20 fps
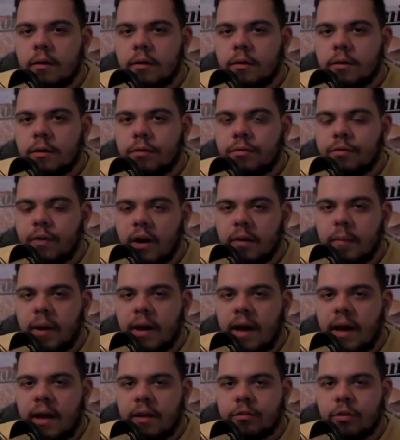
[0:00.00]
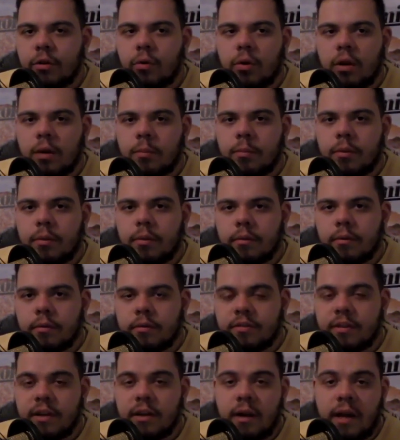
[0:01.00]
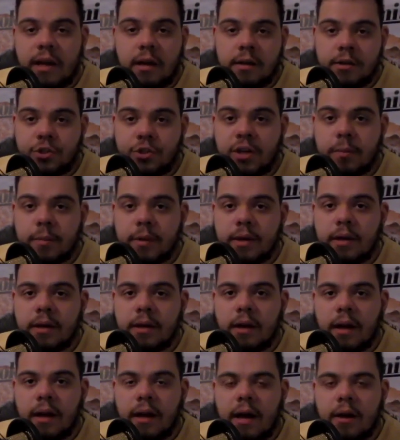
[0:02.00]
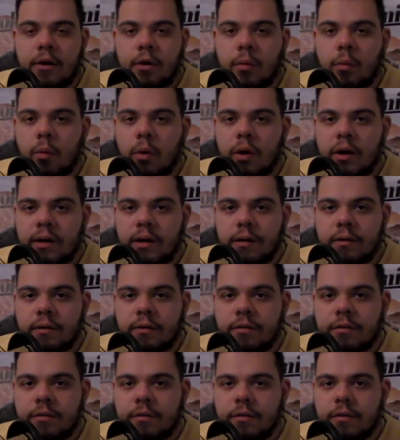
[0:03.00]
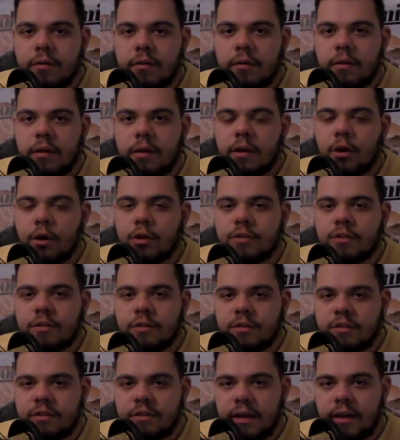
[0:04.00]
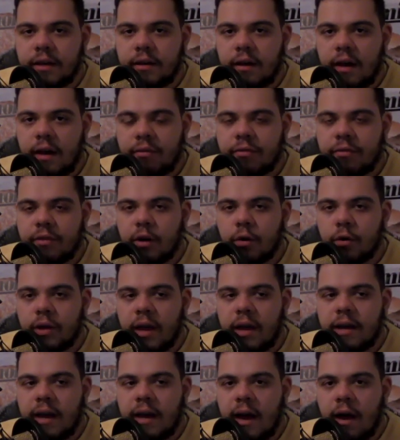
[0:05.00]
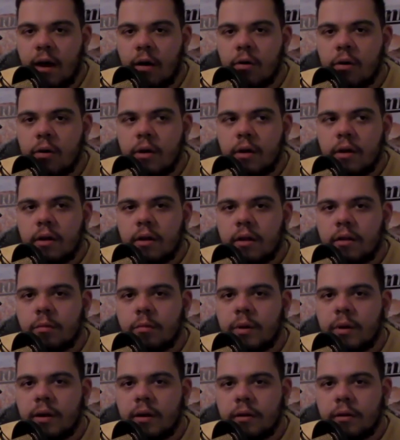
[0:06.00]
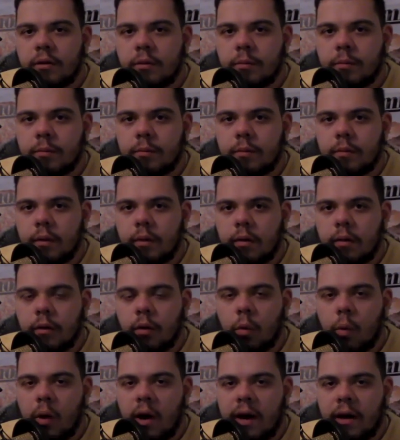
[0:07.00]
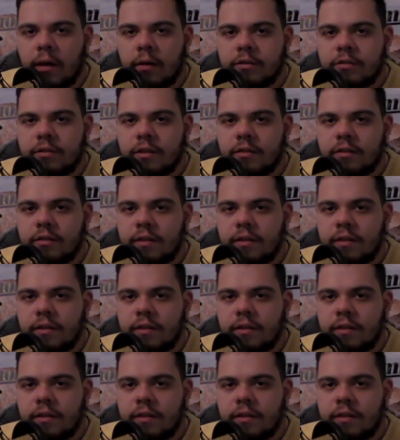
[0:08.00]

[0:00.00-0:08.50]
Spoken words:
fucking my asshole up. Like, legitimately. Like, I don't know what it is. It hurts to sit. I feel okay now. It's been a little while since